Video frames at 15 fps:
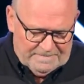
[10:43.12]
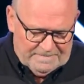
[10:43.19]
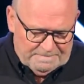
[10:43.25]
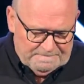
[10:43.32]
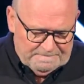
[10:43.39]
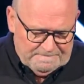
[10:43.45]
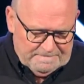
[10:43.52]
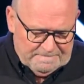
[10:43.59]

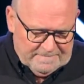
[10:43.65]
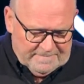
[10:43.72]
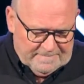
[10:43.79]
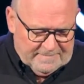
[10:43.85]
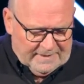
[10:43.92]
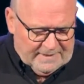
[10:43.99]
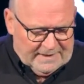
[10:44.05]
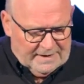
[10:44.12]

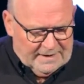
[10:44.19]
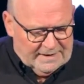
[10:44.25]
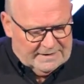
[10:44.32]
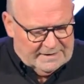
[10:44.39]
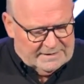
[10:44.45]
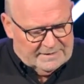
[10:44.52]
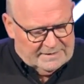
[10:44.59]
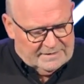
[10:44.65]

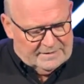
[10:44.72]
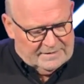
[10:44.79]
[no speech]